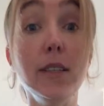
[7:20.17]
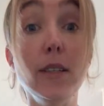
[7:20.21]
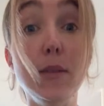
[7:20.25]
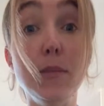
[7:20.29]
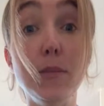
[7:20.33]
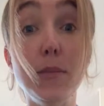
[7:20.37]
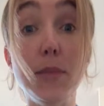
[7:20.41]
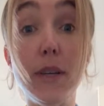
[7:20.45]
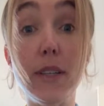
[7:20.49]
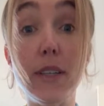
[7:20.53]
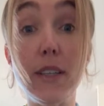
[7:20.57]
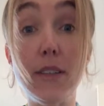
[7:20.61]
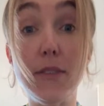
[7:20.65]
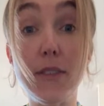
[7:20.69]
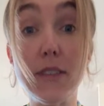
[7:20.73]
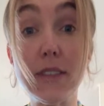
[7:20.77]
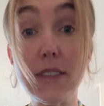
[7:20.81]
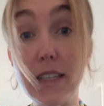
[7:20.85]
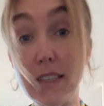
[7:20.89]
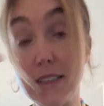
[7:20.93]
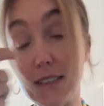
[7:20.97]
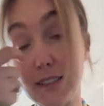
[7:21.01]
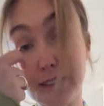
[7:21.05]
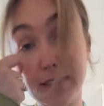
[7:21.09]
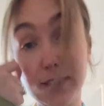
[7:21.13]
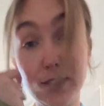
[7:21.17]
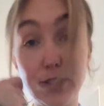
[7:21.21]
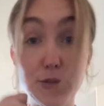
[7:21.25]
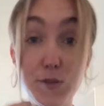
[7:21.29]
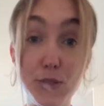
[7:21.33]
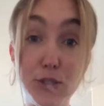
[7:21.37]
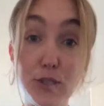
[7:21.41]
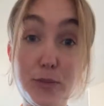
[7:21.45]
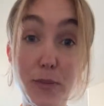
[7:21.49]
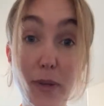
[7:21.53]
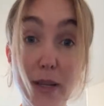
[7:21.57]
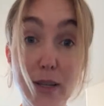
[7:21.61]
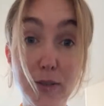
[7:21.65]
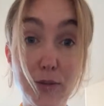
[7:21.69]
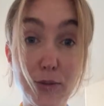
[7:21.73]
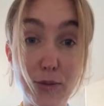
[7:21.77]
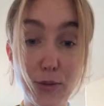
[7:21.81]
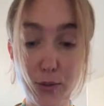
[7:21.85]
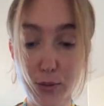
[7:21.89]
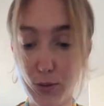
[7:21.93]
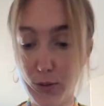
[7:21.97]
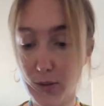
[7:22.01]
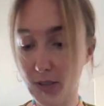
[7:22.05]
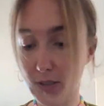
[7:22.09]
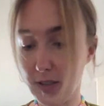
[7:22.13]
but if it gets
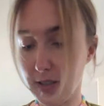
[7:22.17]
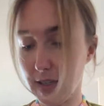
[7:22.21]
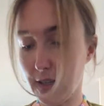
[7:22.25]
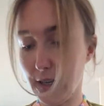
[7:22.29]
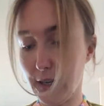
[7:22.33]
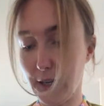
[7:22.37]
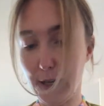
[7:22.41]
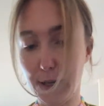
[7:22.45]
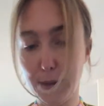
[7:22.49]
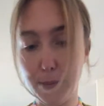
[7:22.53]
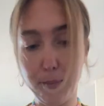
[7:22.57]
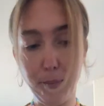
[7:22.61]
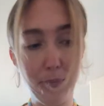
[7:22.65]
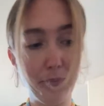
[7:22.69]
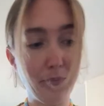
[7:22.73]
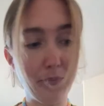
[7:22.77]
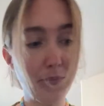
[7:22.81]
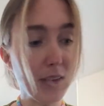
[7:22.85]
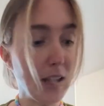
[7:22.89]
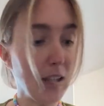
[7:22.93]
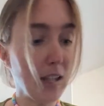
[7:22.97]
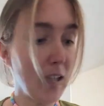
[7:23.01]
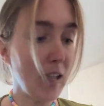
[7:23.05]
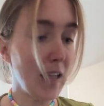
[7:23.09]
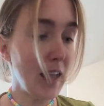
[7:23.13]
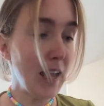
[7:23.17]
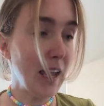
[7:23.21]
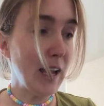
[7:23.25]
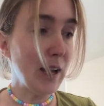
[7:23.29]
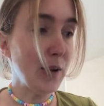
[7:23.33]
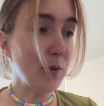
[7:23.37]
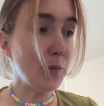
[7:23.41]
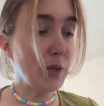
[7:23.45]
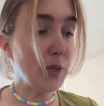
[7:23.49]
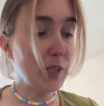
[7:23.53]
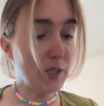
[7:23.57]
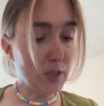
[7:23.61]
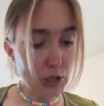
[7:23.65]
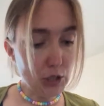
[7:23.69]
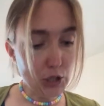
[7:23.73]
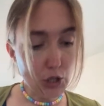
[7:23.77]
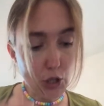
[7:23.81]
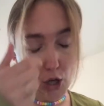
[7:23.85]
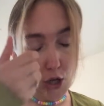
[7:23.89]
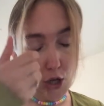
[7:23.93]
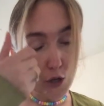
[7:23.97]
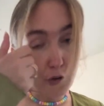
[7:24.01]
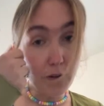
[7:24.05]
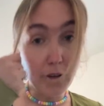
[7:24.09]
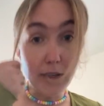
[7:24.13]
disrespectful, we not
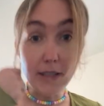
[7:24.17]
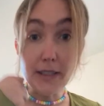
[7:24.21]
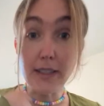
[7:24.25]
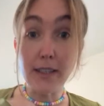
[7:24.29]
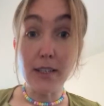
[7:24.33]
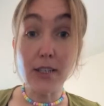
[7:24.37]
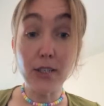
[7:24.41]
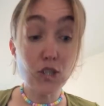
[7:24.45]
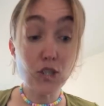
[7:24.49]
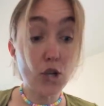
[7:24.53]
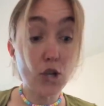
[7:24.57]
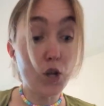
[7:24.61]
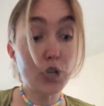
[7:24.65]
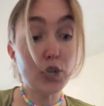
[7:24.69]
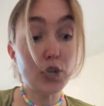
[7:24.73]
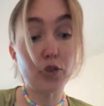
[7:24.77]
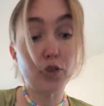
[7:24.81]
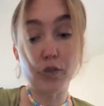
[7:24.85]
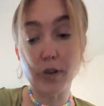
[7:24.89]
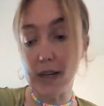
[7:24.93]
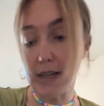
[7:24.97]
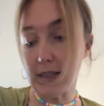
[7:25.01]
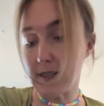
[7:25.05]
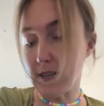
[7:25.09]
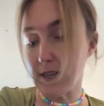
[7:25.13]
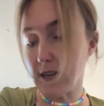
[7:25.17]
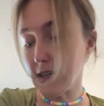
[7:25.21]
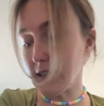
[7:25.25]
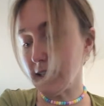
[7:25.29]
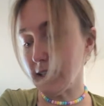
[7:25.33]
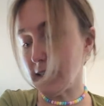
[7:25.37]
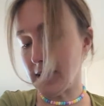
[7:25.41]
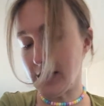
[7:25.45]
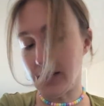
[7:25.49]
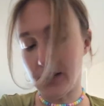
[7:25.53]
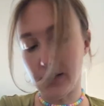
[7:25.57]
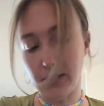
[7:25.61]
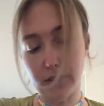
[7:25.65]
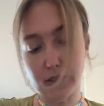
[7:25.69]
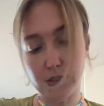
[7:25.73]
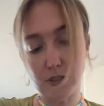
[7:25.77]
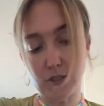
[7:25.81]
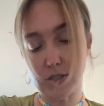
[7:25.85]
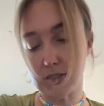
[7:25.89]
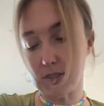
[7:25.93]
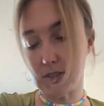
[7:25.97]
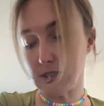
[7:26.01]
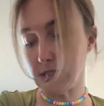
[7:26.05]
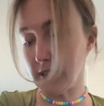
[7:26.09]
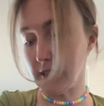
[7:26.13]
tolerate that here. It's
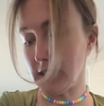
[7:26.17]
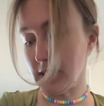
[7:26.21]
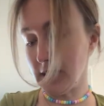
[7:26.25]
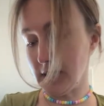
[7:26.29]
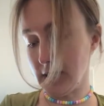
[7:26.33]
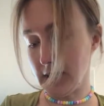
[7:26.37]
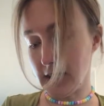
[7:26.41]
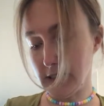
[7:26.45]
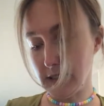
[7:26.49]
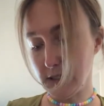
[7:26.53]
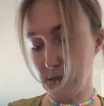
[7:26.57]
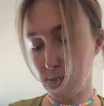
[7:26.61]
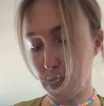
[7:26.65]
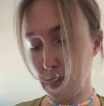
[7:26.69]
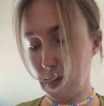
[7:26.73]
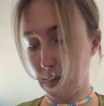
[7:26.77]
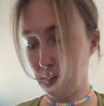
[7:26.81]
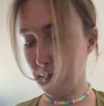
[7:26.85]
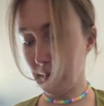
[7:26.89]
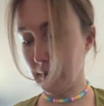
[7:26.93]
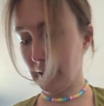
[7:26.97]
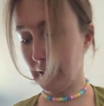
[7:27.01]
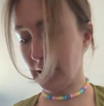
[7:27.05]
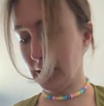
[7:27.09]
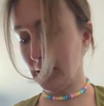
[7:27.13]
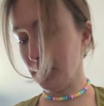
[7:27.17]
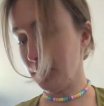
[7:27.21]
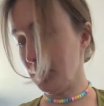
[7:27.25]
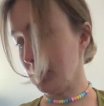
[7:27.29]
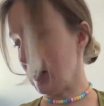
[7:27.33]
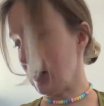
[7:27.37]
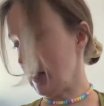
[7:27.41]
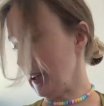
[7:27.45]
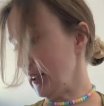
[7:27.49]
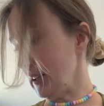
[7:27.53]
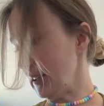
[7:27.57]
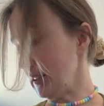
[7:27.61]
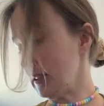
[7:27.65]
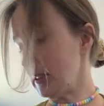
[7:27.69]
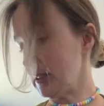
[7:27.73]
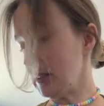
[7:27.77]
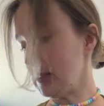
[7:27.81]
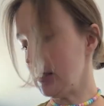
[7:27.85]
just nice people here, please.